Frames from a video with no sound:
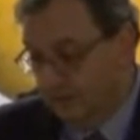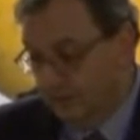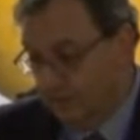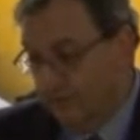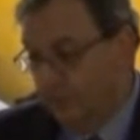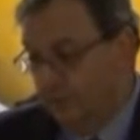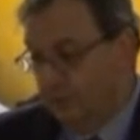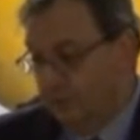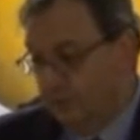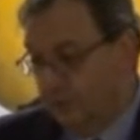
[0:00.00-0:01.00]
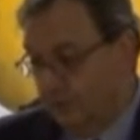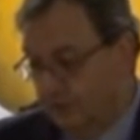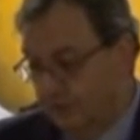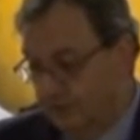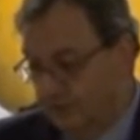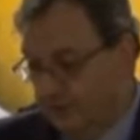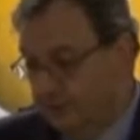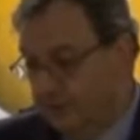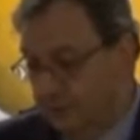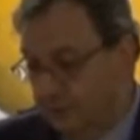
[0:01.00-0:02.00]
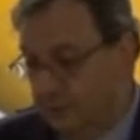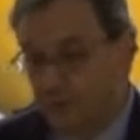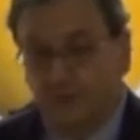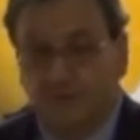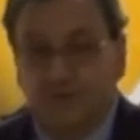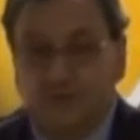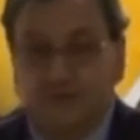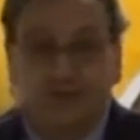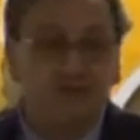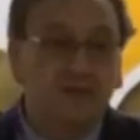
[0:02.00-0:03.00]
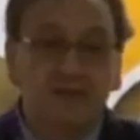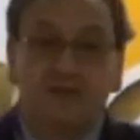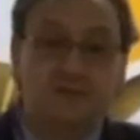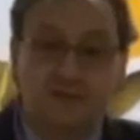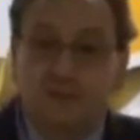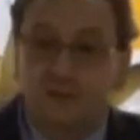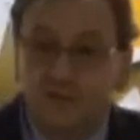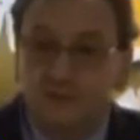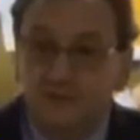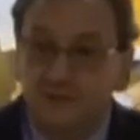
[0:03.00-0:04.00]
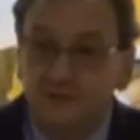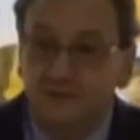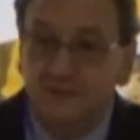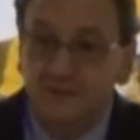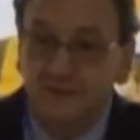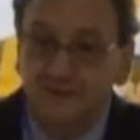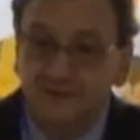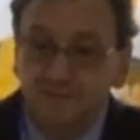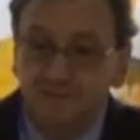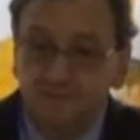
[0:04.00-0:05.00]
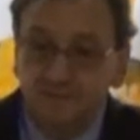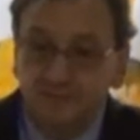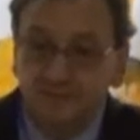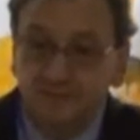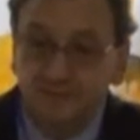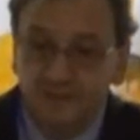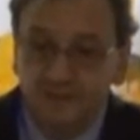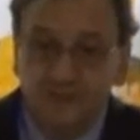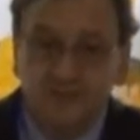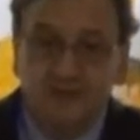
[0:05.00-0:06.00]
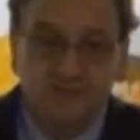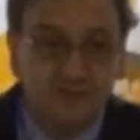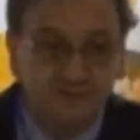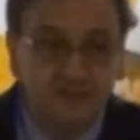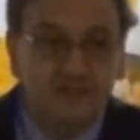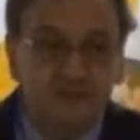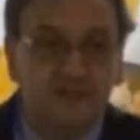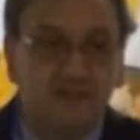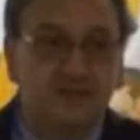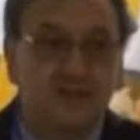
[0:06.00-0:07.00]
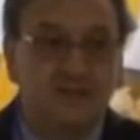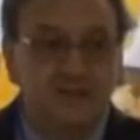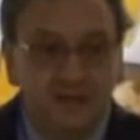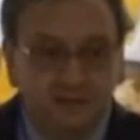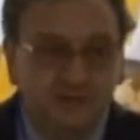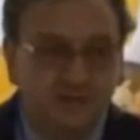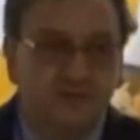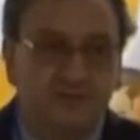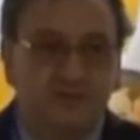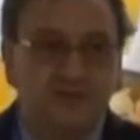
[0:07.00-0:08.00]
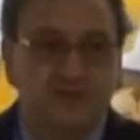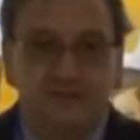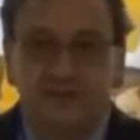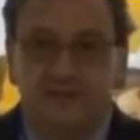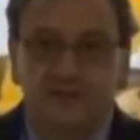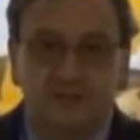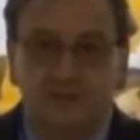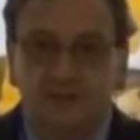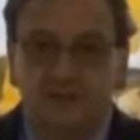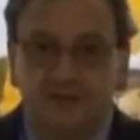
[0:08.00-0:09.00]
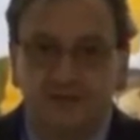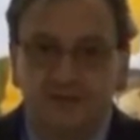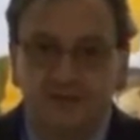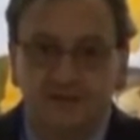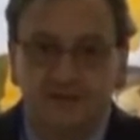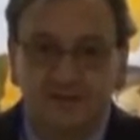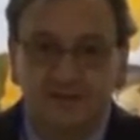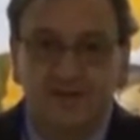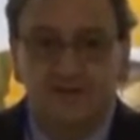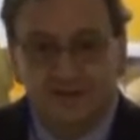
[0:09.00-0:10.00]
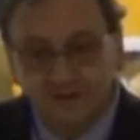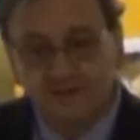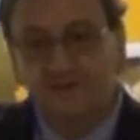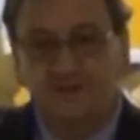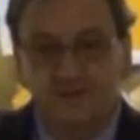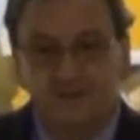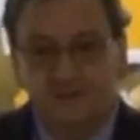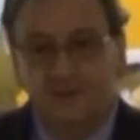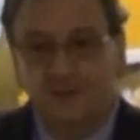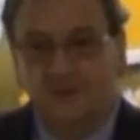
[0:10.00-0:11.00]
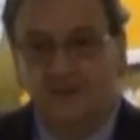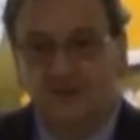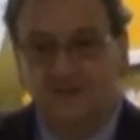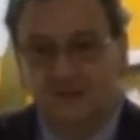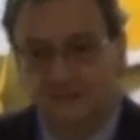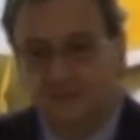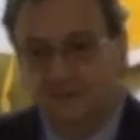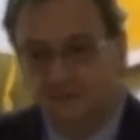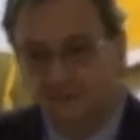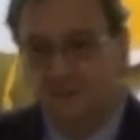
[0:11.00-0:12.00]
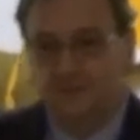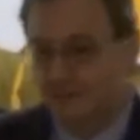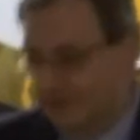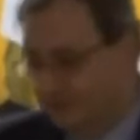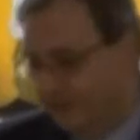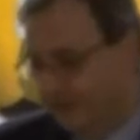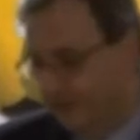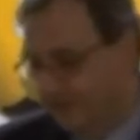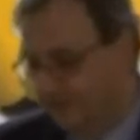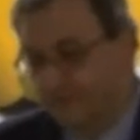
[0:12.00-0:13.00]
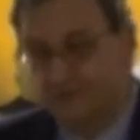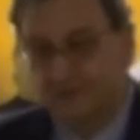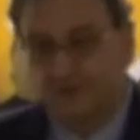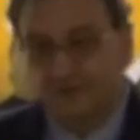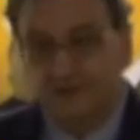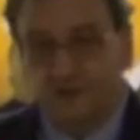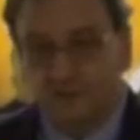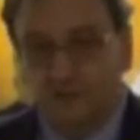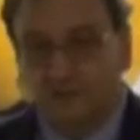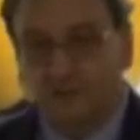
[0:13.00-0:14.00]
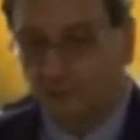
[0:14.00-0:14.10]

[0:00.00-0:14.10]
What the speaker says: abdominal surgery, these are 2 points, and then they develop sepsis. They become very sick and they have fever and they are septic. And then you go ahead and give it because now they have around 4